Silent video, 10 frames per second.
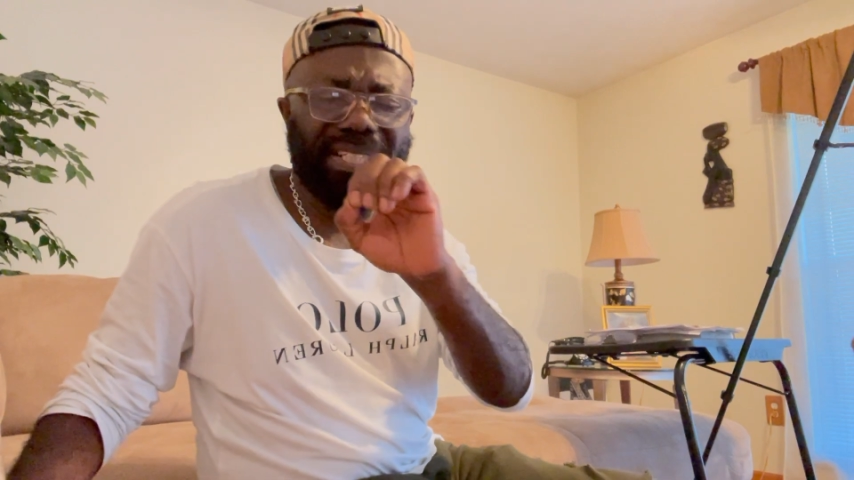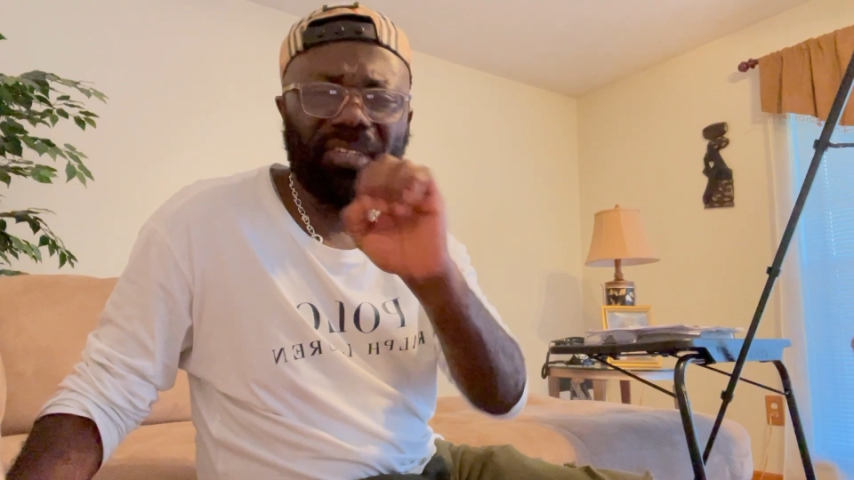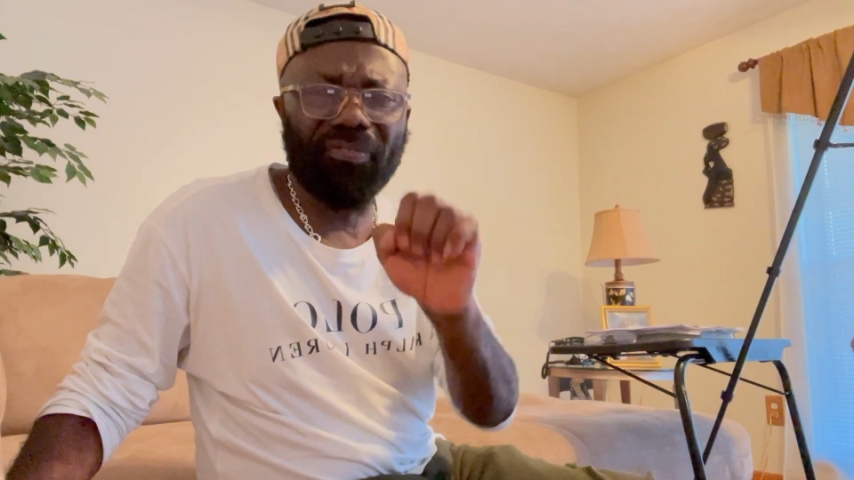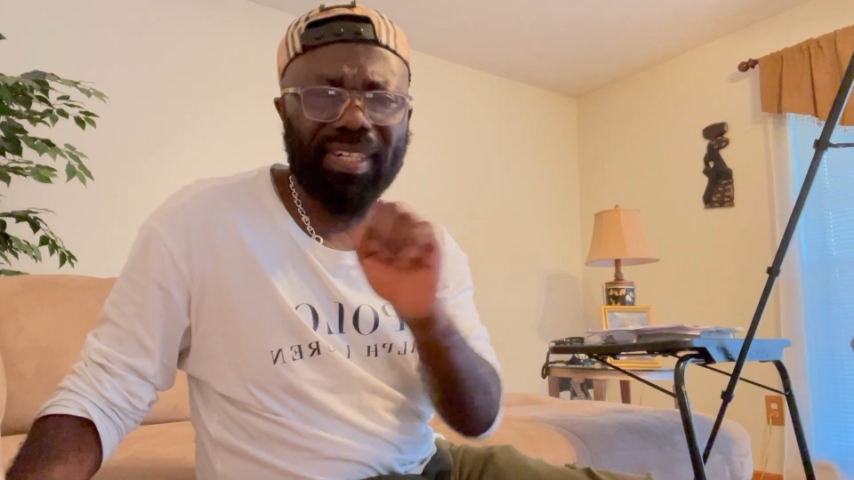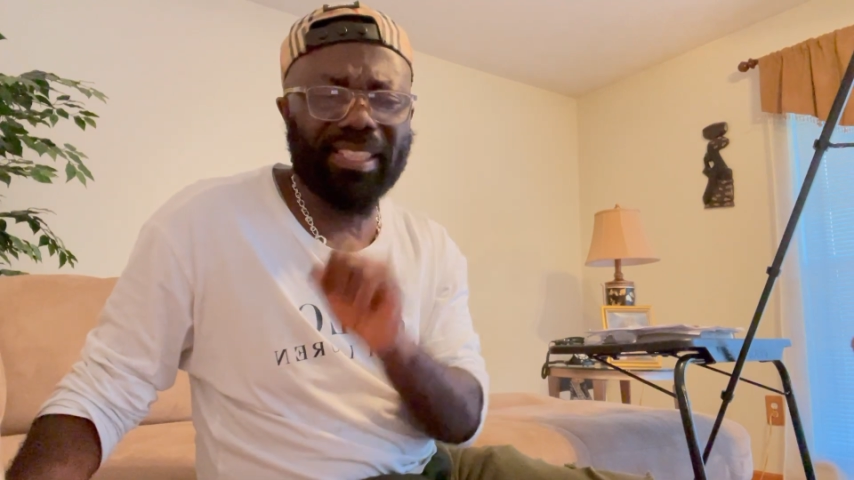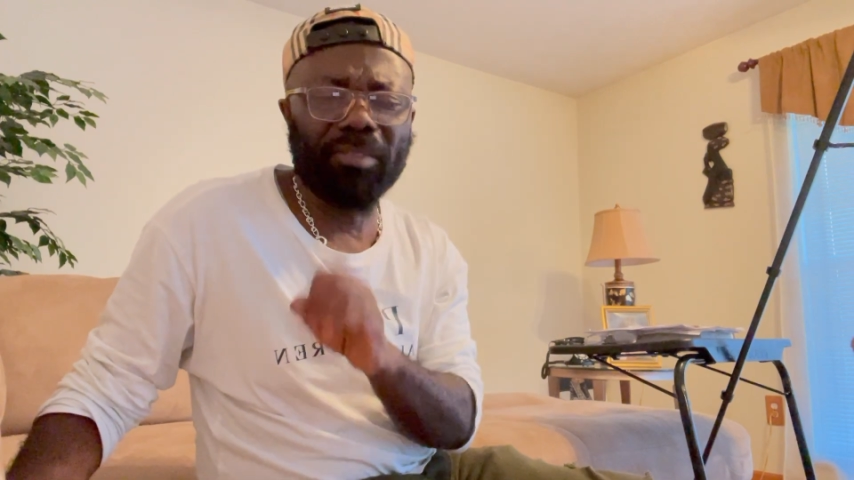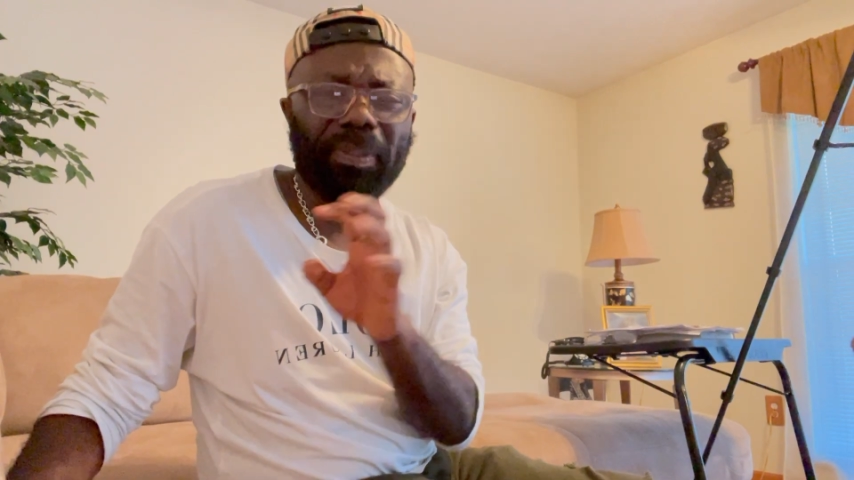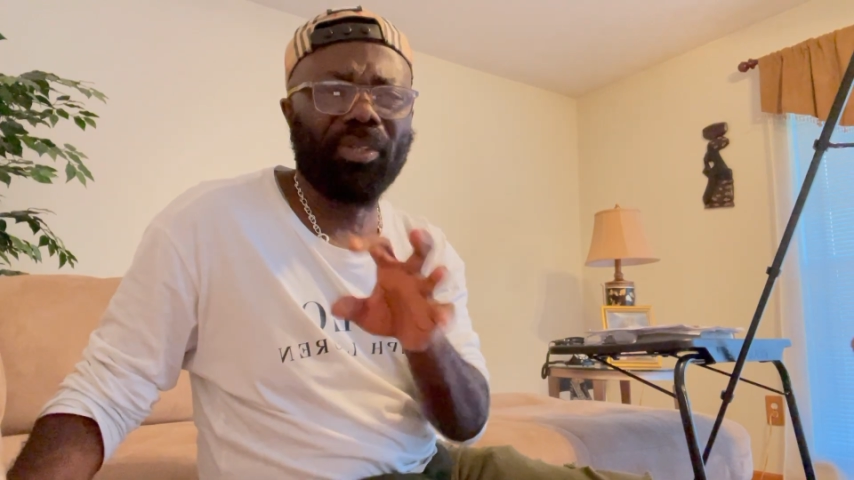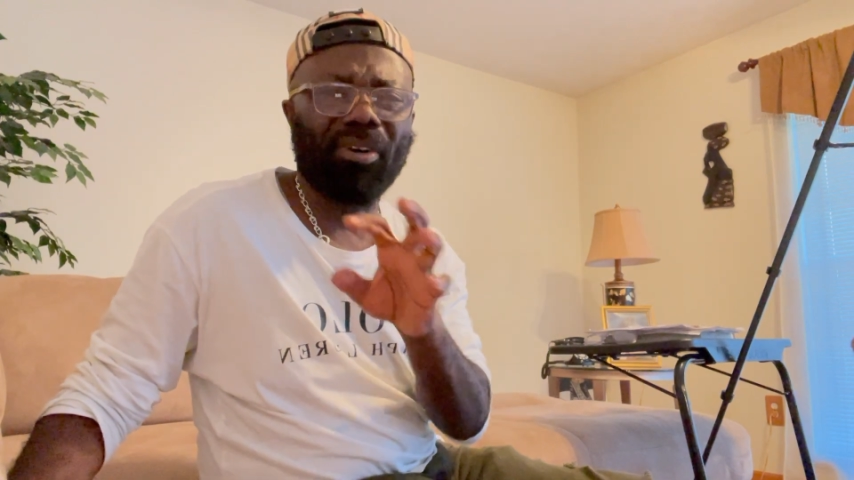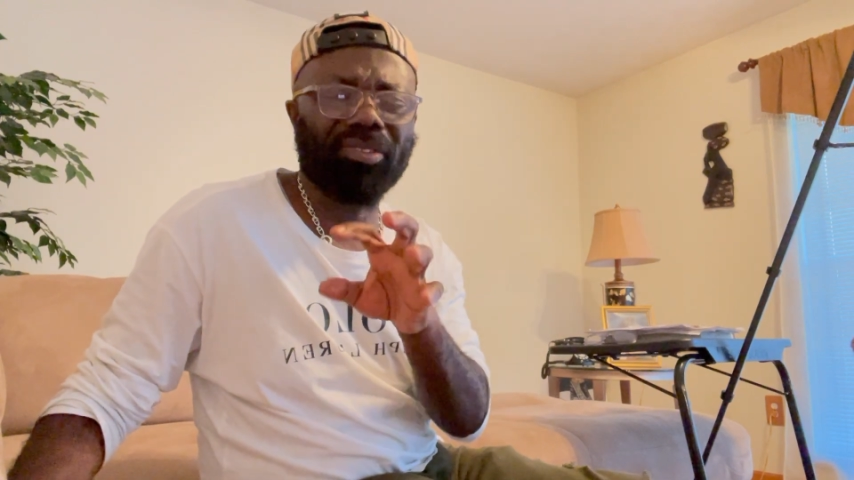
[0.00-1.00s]
differences
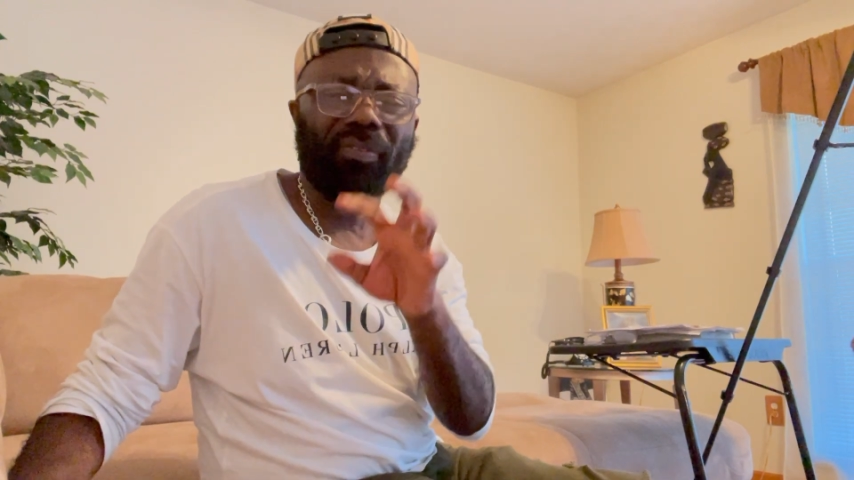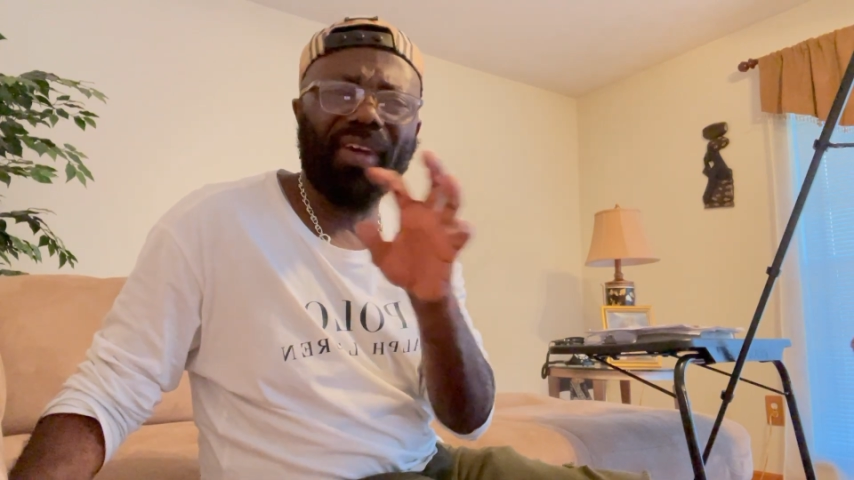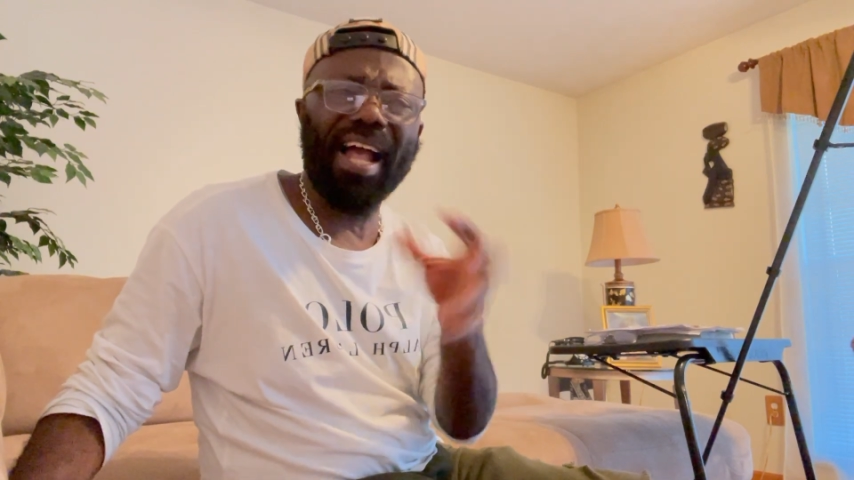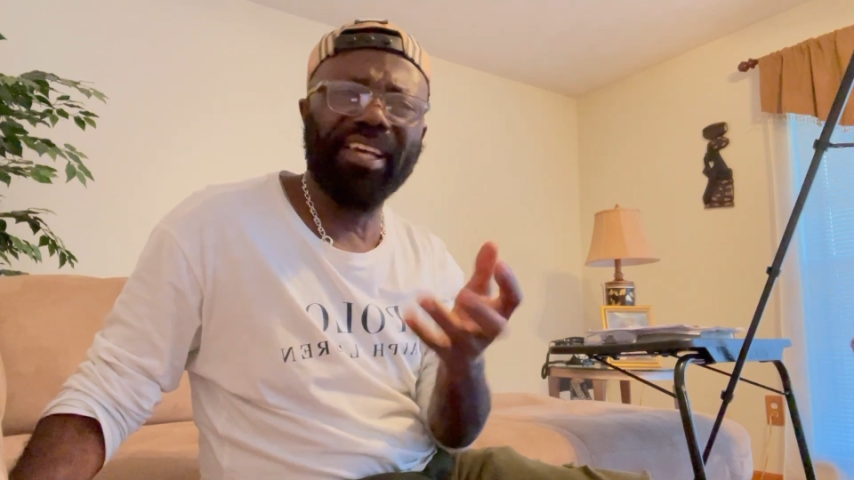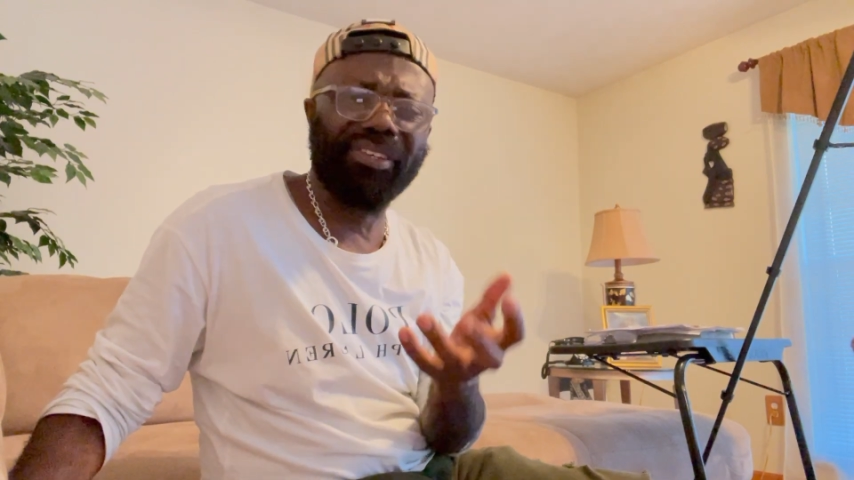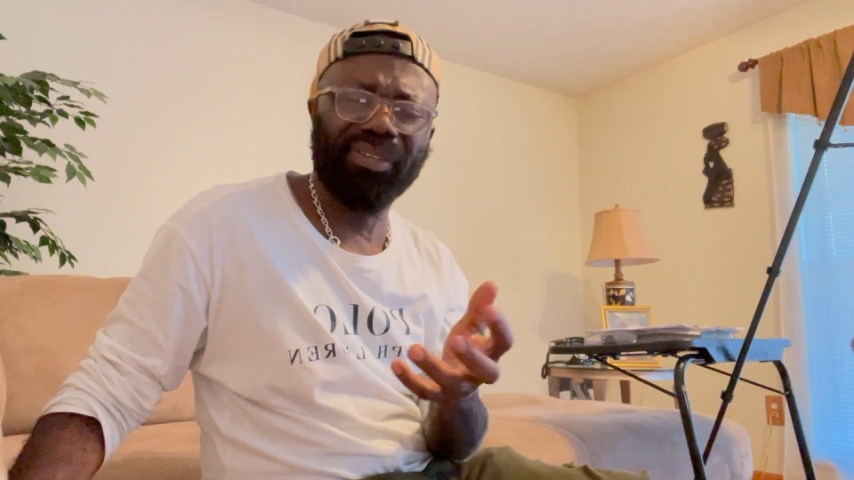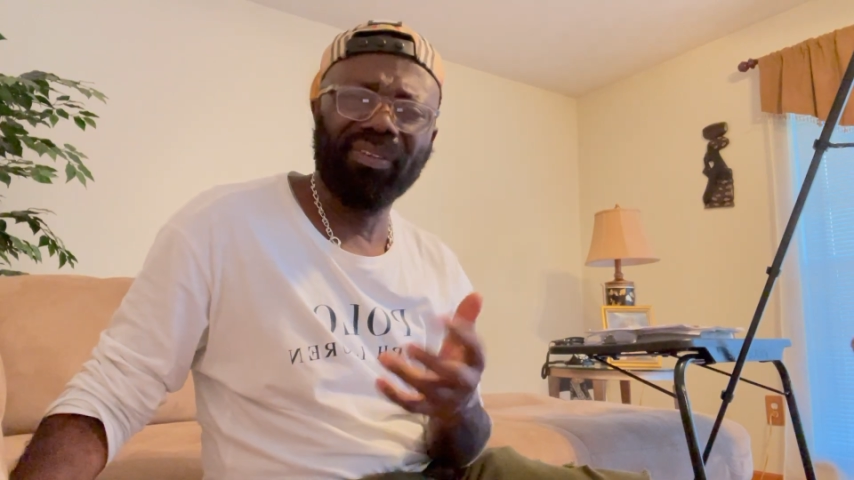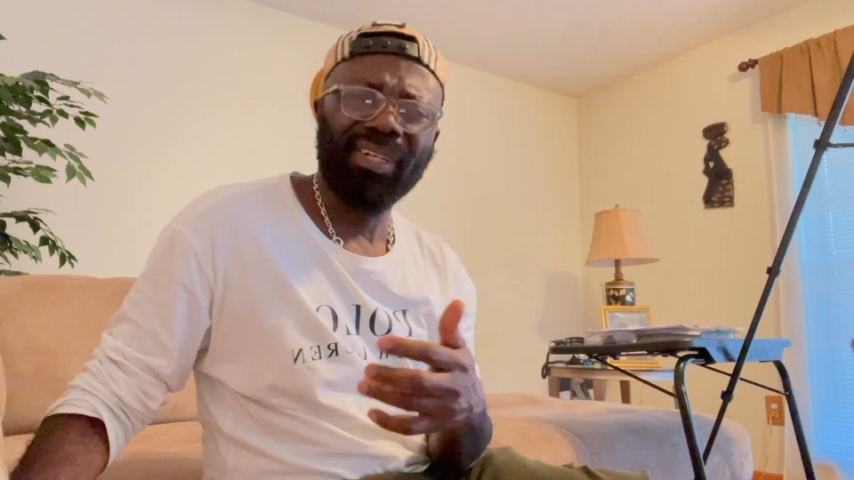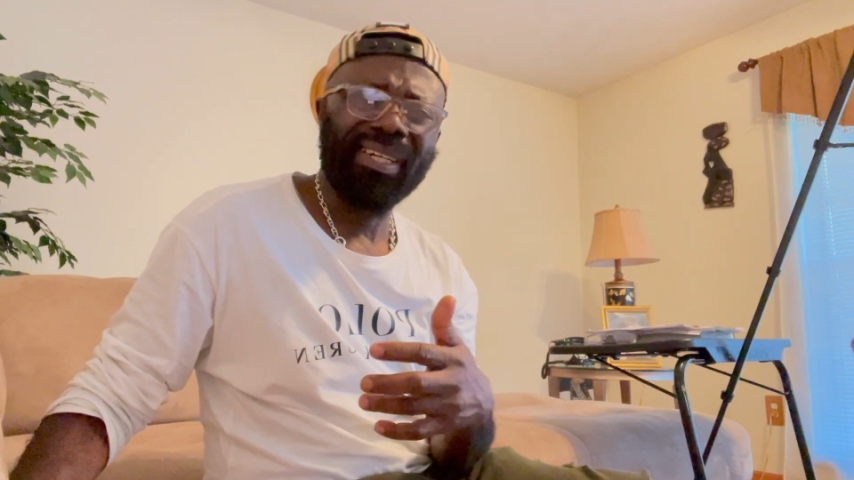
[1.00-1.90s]
because of IQ,